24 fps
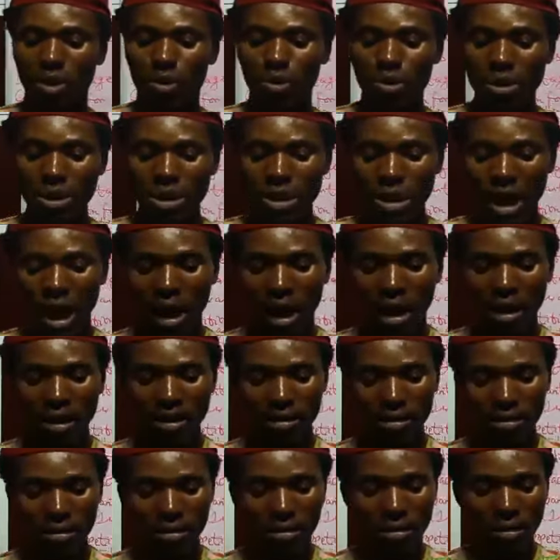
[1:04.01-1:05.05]
we
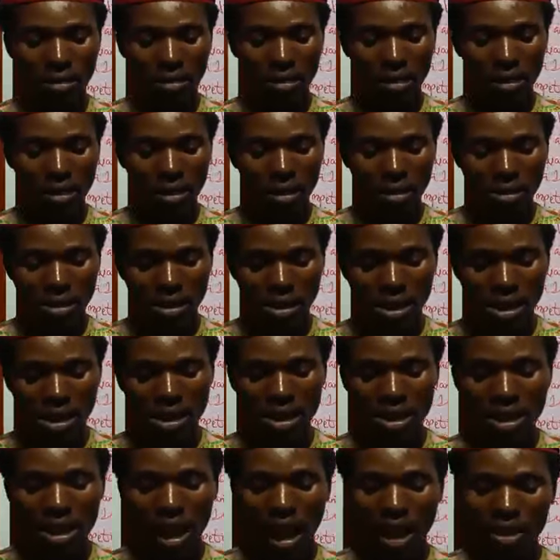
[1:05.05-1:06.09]
shall
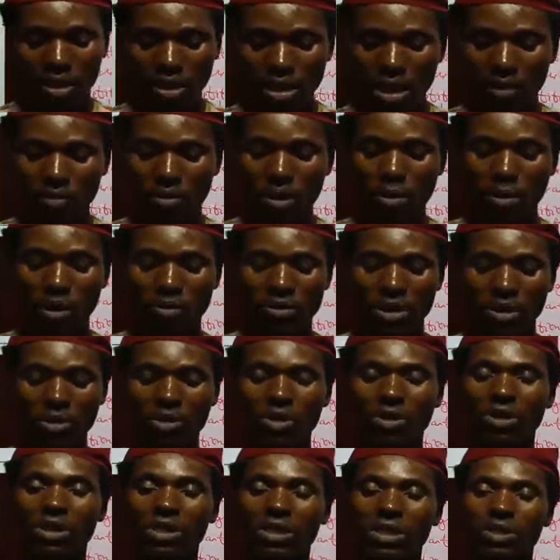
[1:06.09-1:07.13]
see another form of
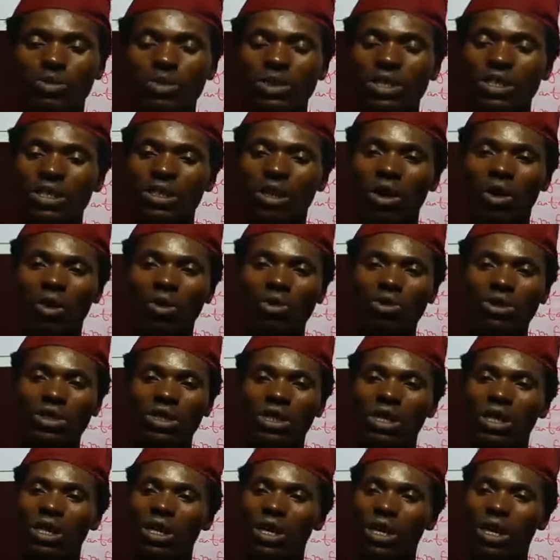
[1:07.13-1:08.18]
democracy, which is called
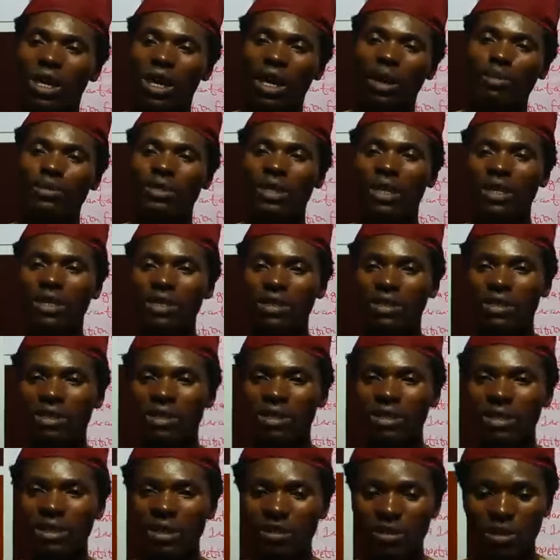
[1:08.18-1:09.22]

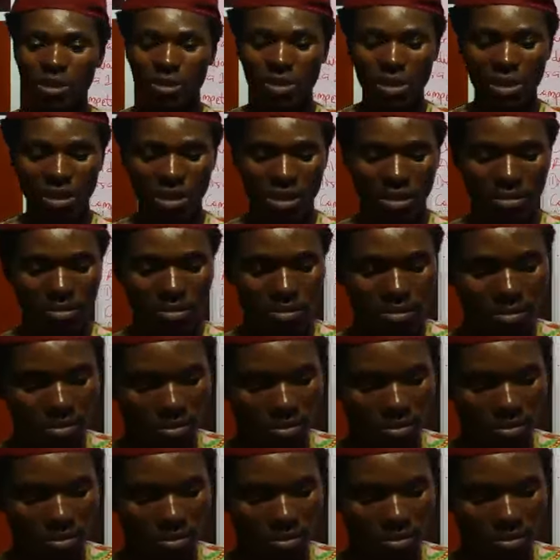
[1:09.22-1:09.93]
capitalist democracy.